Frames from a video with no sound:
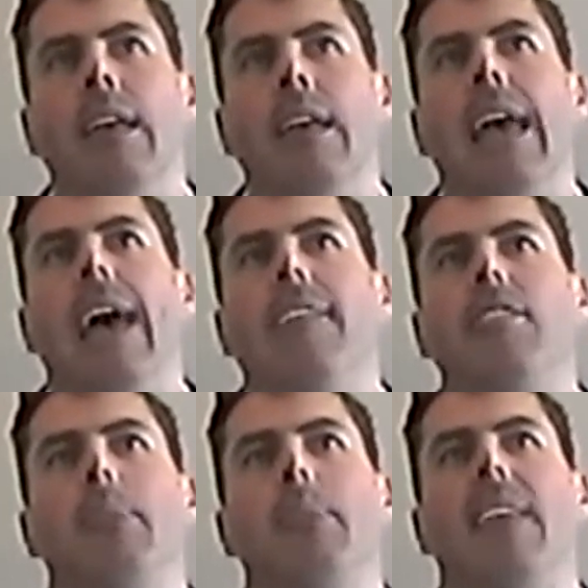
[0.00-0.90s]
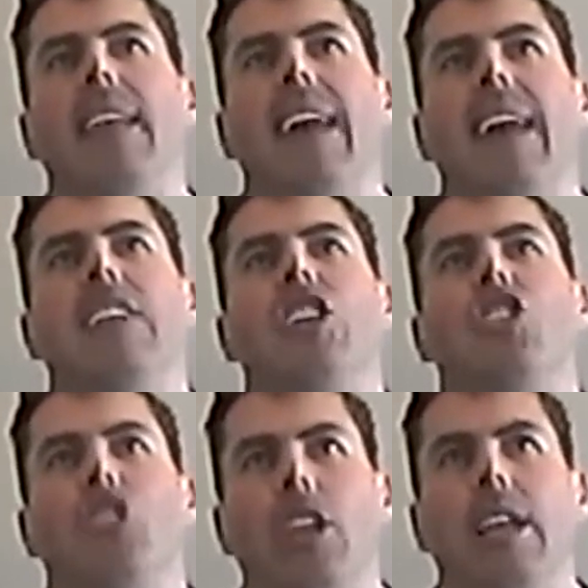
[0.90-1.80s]
has to be then done
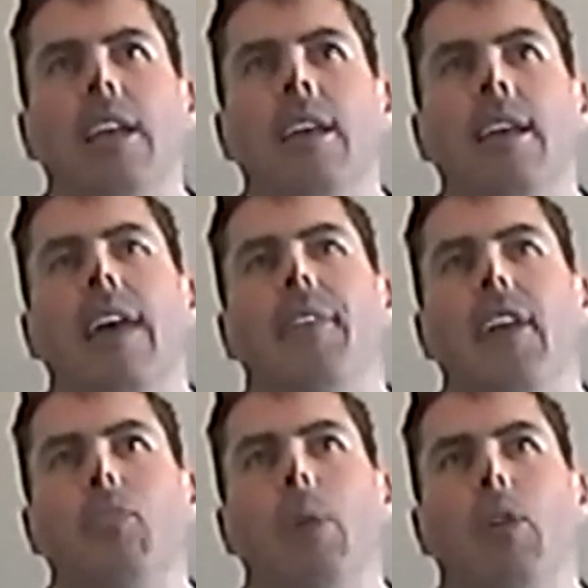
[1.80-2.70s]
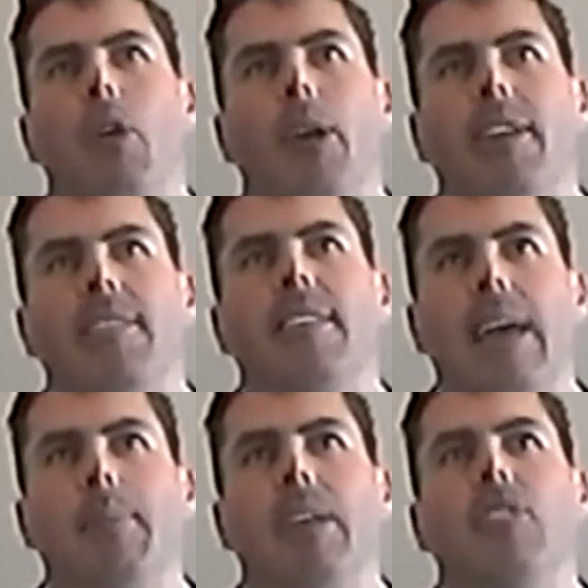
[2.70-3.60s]
additionally. And that's where robotics can
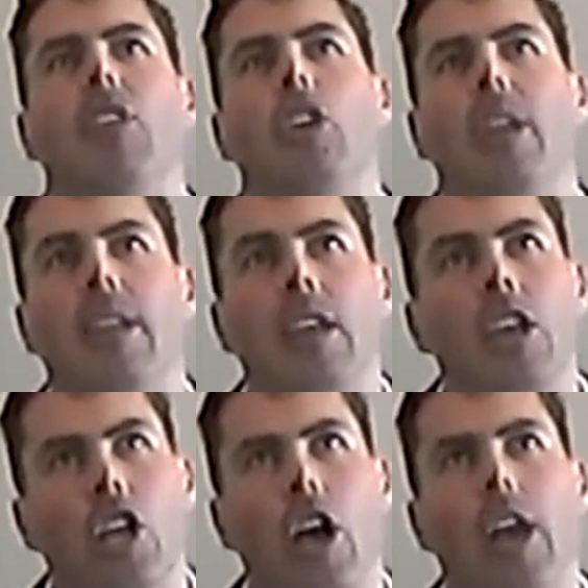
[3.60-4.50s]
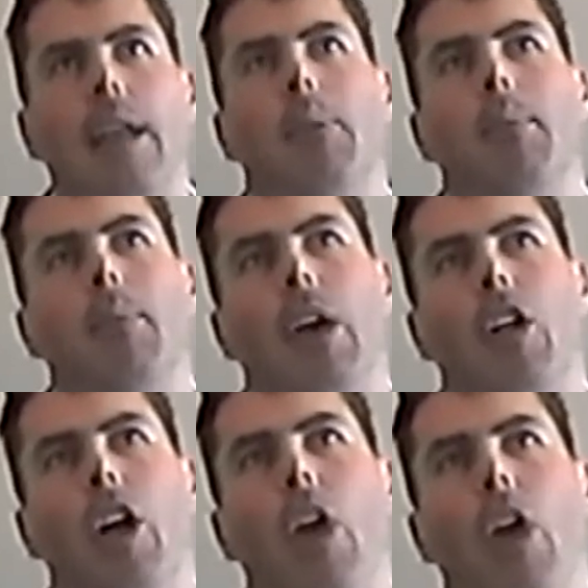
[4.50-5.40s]
come in. So you can code up a, a,
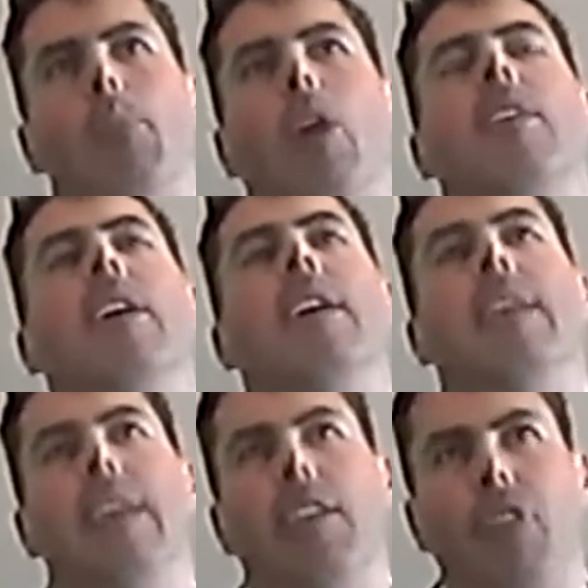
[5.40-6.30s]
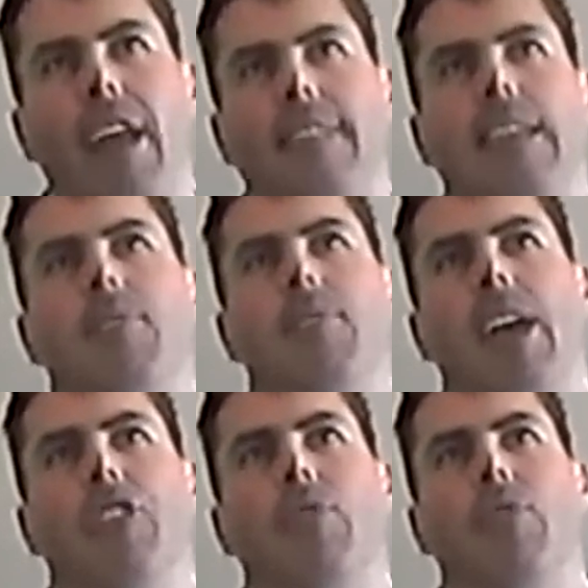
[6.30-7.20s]
a robot, extract the
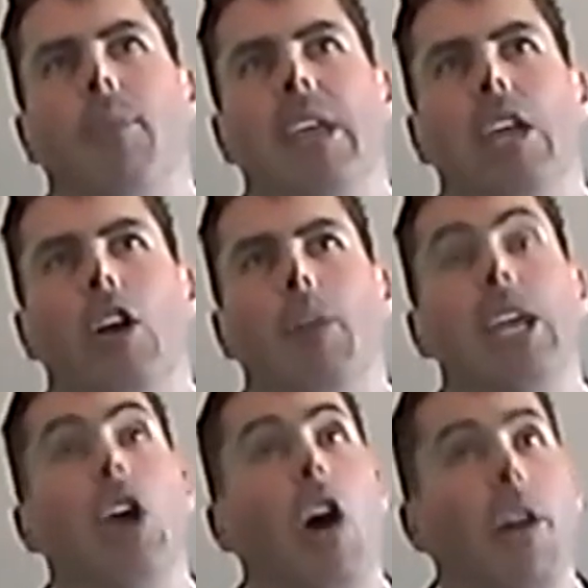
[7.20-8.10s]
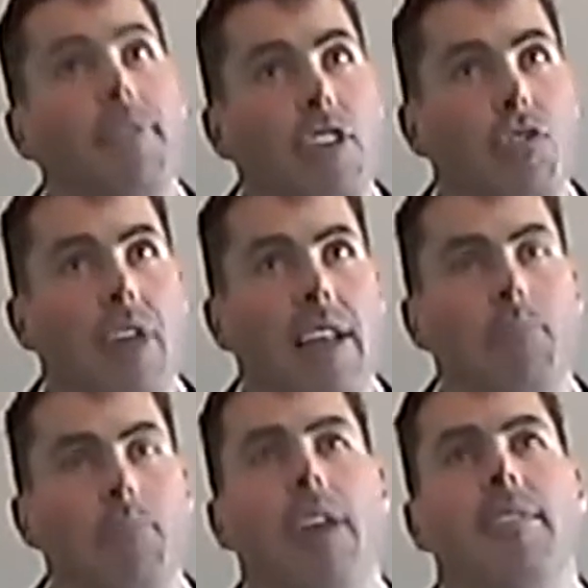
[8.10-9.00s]
information from the E R P after it's run its
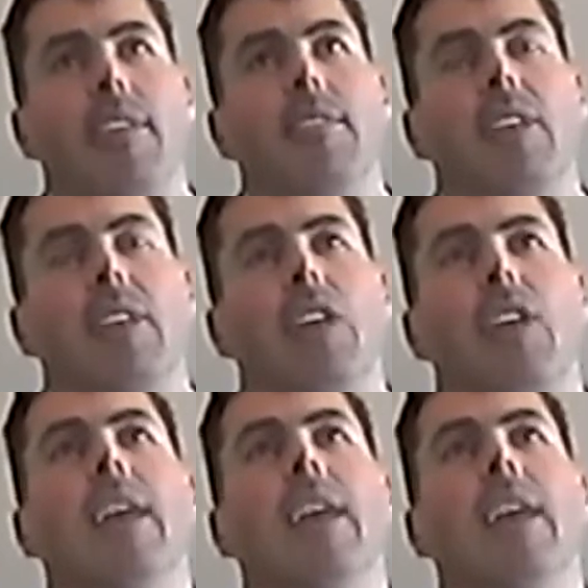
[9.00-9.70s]
process of clearing,